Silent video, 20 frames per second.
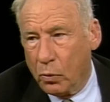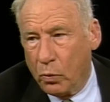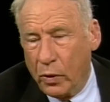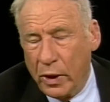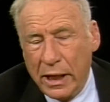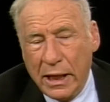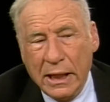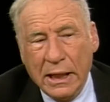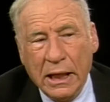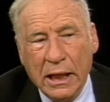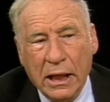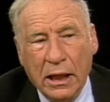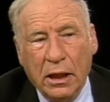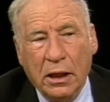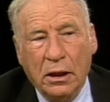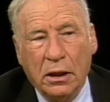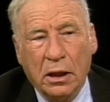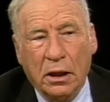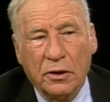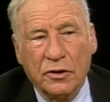we
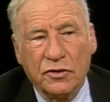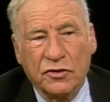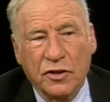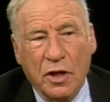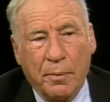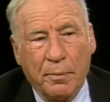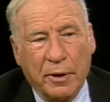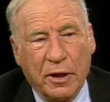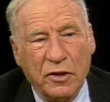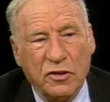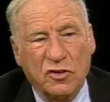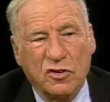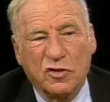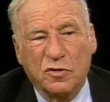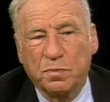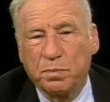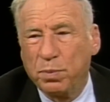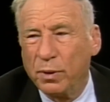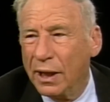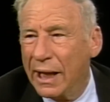need somebody
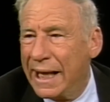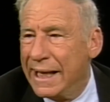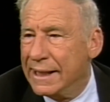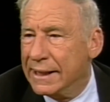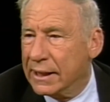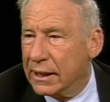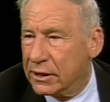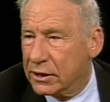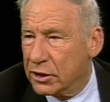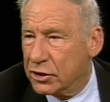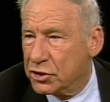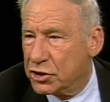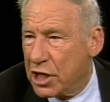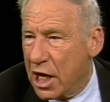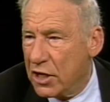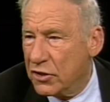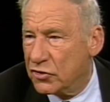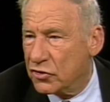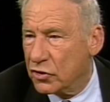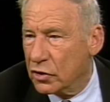splendid to
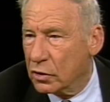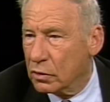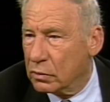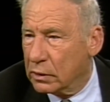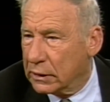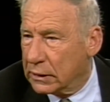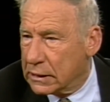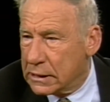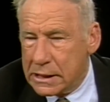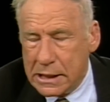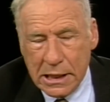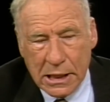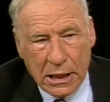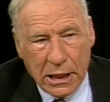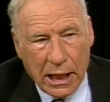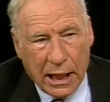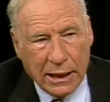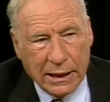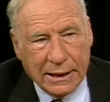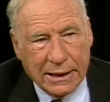chase you
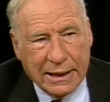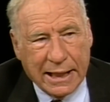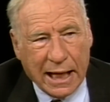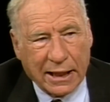and